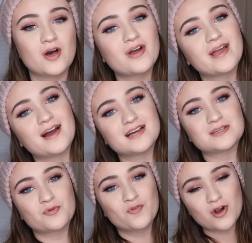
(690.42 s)
Okay guys,
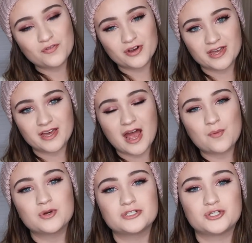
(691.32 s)
and before I forget,
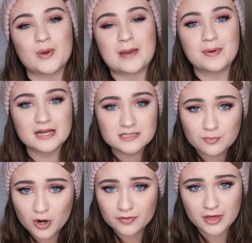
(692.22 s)
I went to a
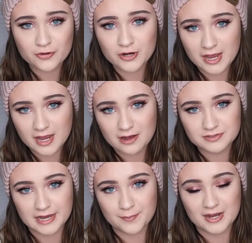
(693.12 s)
PETSMART the other day
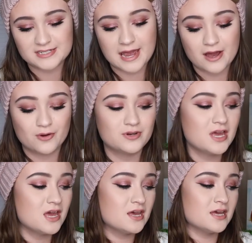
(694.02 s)
outside of my town,
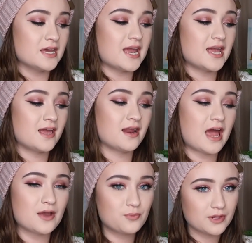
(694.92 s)
and
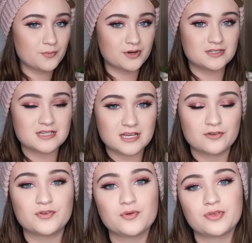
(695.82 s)
I really wanted to get
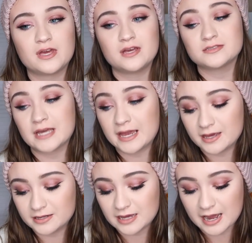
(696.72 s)
a few things,
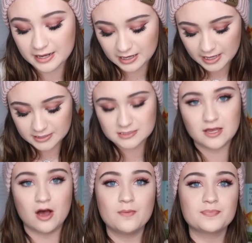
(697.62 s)
and I got
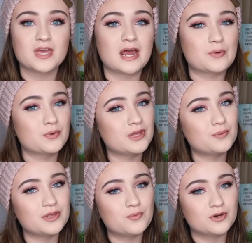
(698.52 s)
some, and I
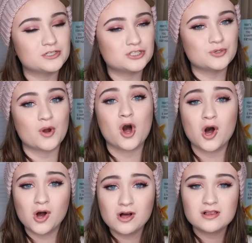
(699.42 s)
really wanted to do a
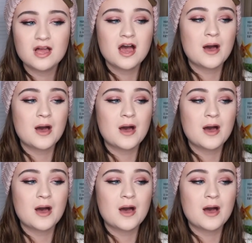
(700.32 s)
haul,